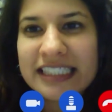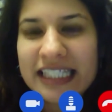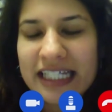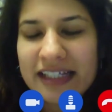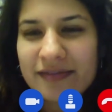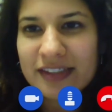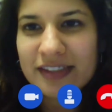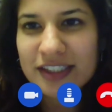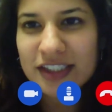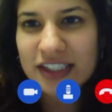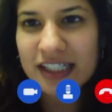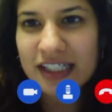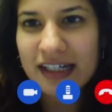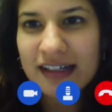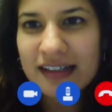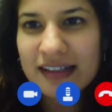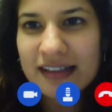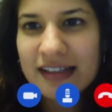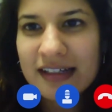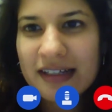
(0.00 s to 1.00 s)

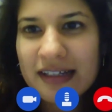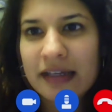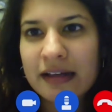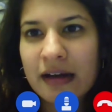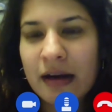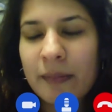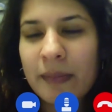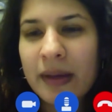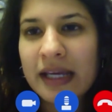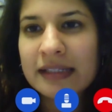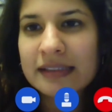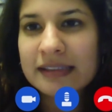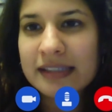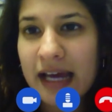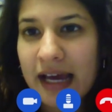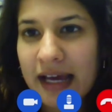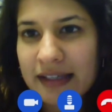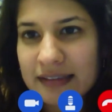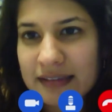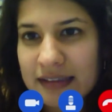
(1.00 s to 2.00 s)
DNVGL, and our main
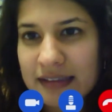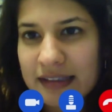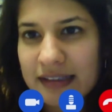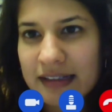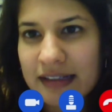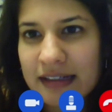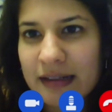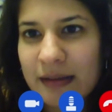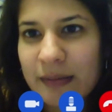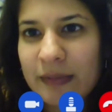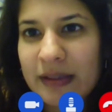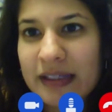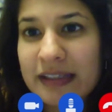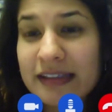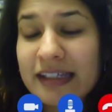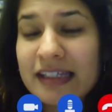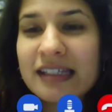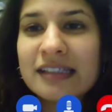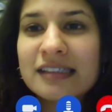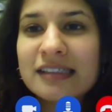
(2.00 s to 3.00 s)
task um, in
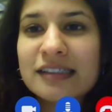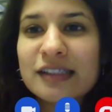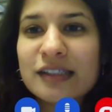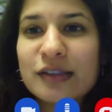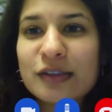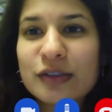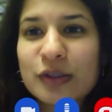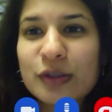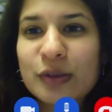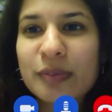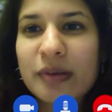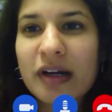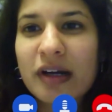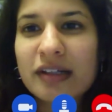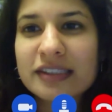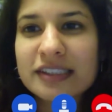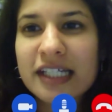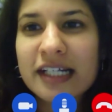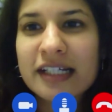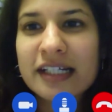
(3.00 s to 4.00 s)
the ECO2
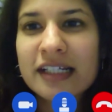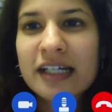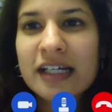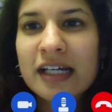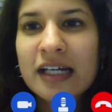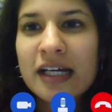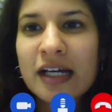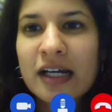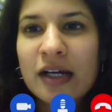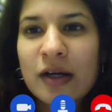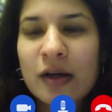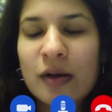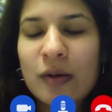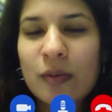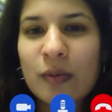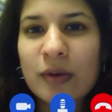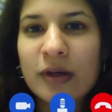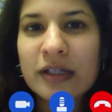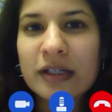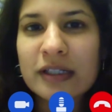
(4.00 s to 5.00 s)
project
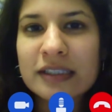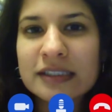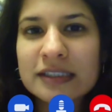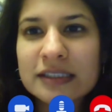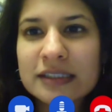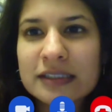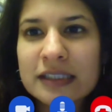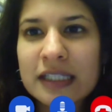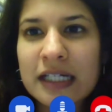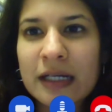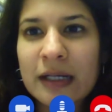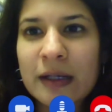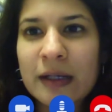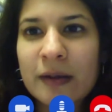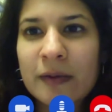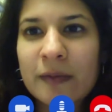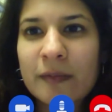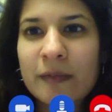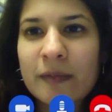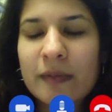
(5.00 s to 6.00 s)
was
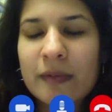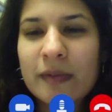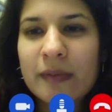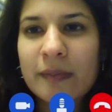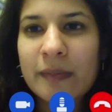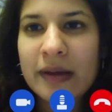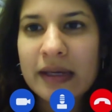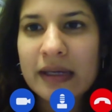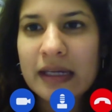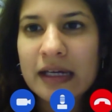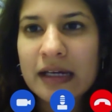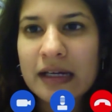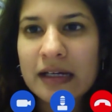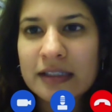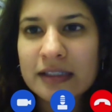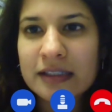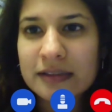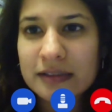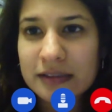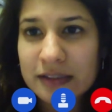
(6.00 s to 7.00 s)
uh,
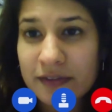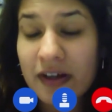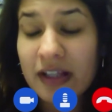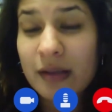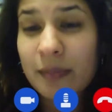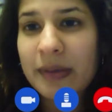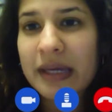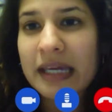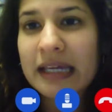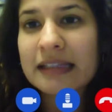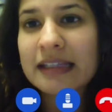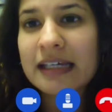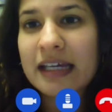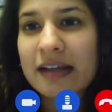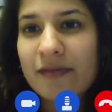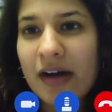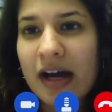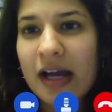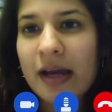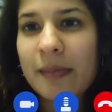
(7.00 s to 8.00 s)
uh, developing
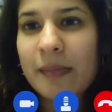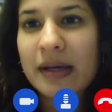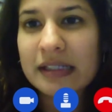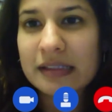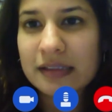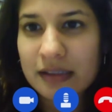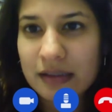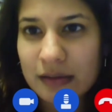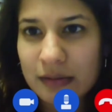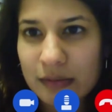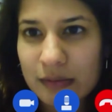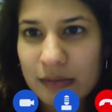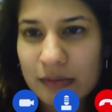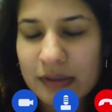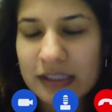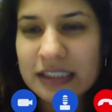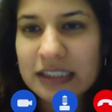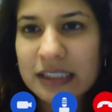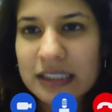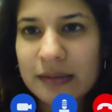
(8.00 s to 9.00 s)
the environmental
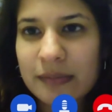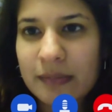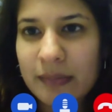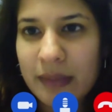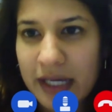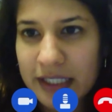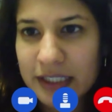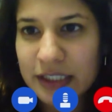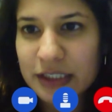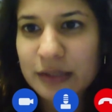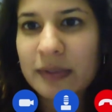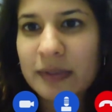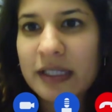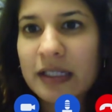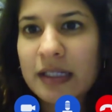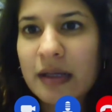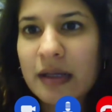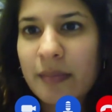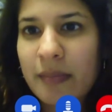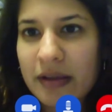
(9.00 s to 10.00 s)
risk
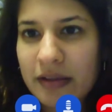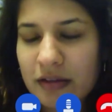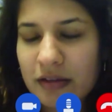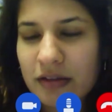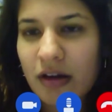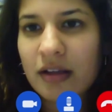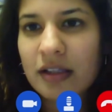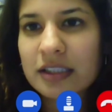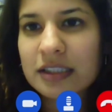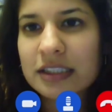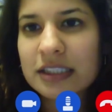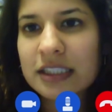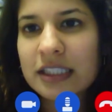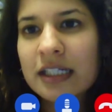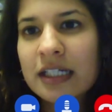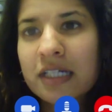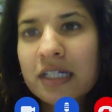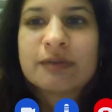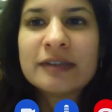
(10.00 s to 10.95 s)
management methodology.